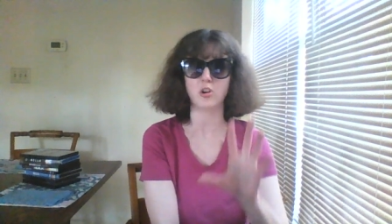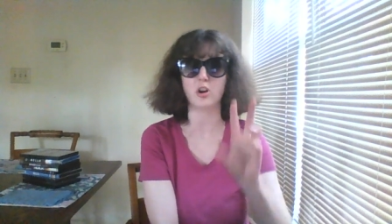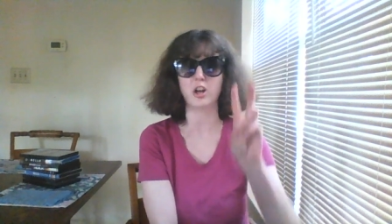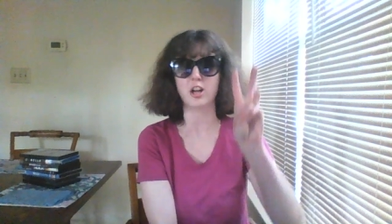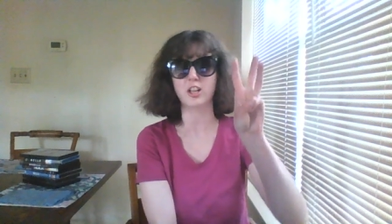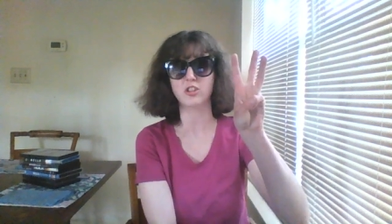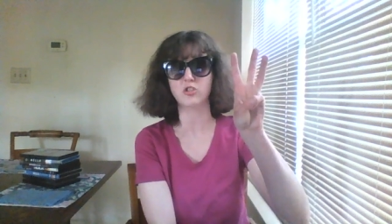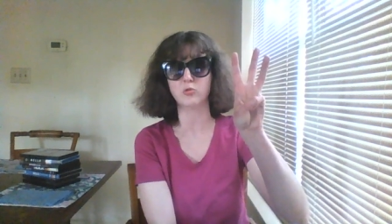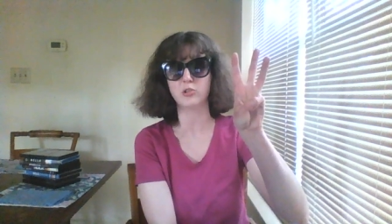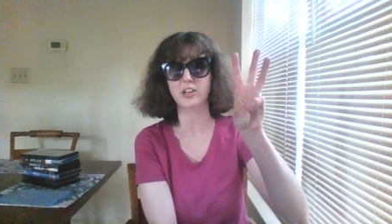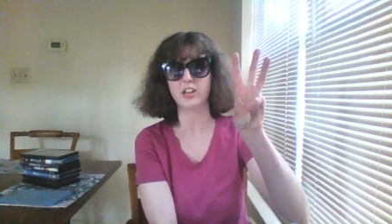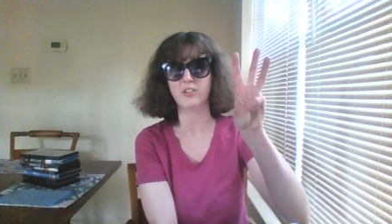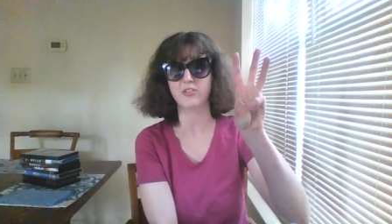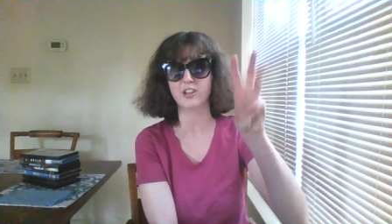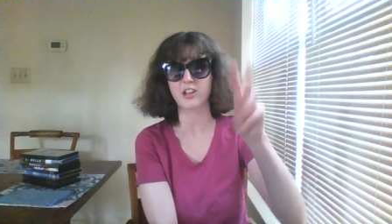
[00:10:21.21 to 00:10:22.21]
all
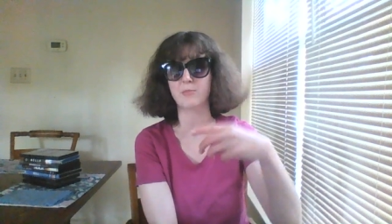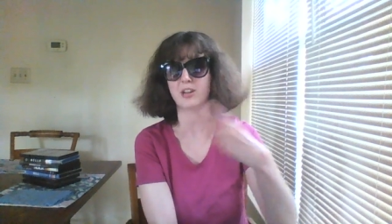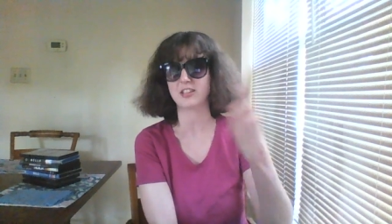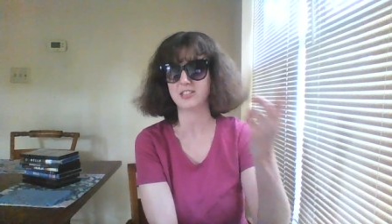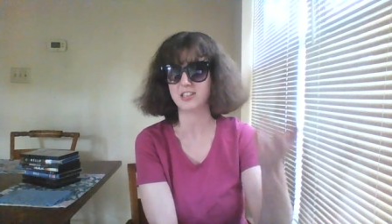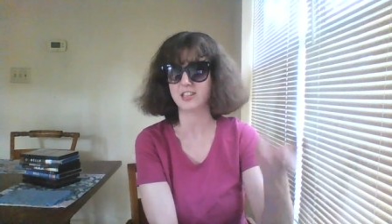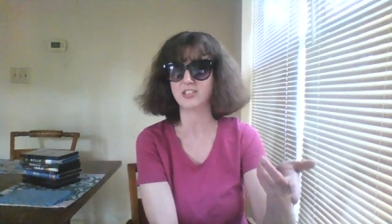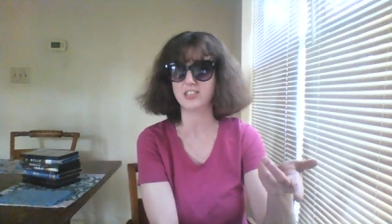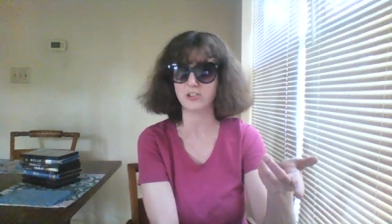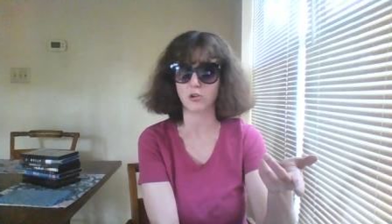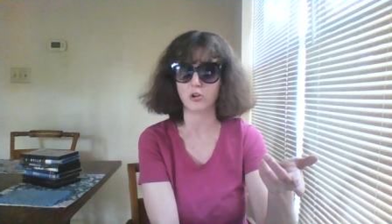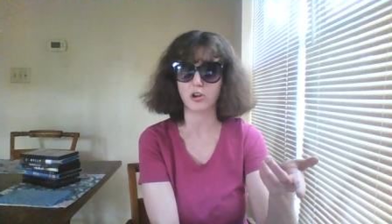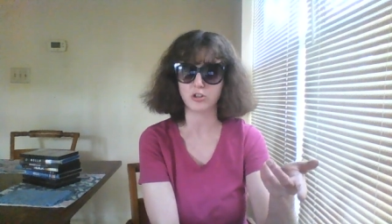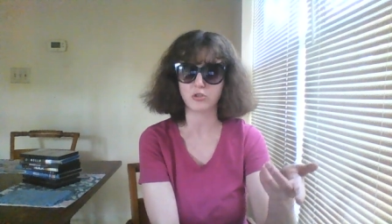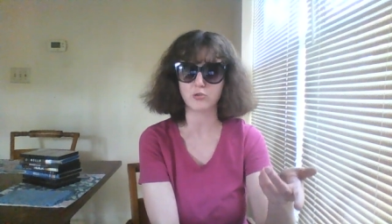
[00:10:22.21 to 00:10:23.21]
three of them, I did see
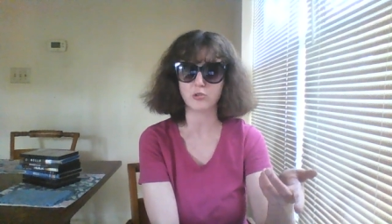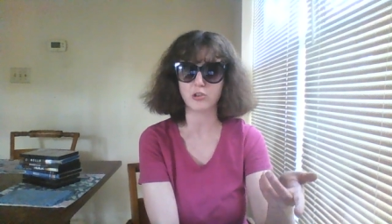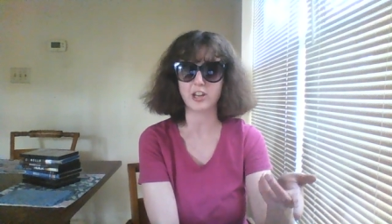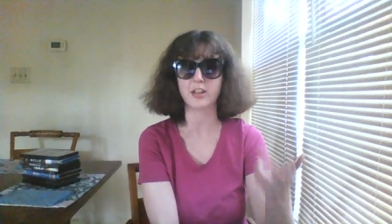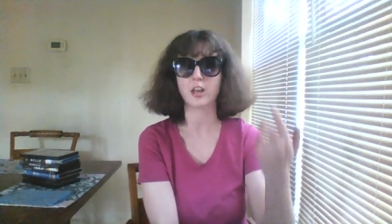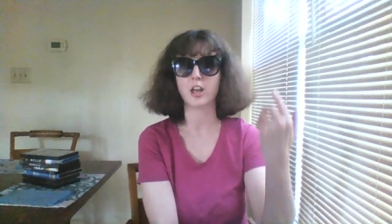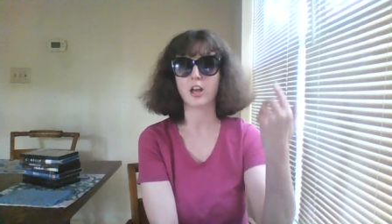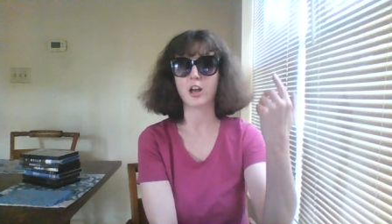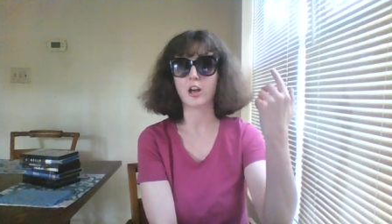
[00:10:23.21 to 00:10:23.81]
all three,